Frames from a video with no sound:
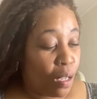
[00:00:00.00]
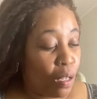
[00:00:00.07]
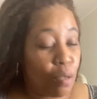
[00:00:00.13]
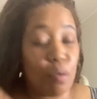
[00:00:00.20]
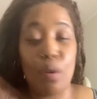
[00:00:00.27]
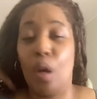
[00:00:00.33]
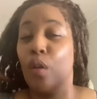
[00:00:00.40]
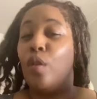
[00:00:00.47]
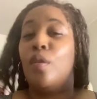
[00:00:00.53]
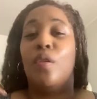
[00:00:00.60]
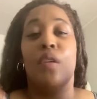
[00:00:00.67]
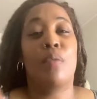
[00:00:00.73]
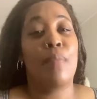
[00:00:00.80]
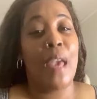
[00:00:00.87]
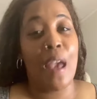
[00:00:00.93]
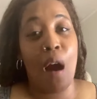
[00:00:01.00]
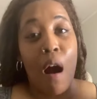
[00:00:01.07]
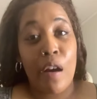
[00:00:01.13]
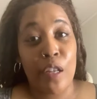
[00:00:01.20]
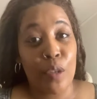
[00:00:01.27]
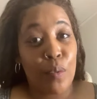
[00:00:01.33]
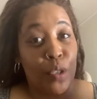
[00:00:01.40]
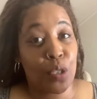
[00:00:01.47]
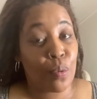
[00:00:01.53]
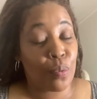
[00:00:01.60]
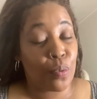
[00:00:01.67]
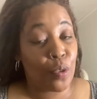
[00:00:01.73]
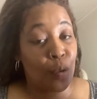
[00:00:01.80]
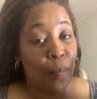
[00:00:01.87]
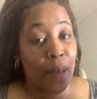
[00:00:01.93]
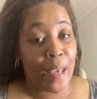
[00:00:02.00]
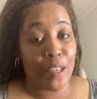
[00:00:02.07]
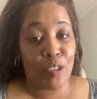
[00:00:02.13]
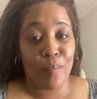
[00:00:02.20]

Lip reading: you know, you may argue with your roommate,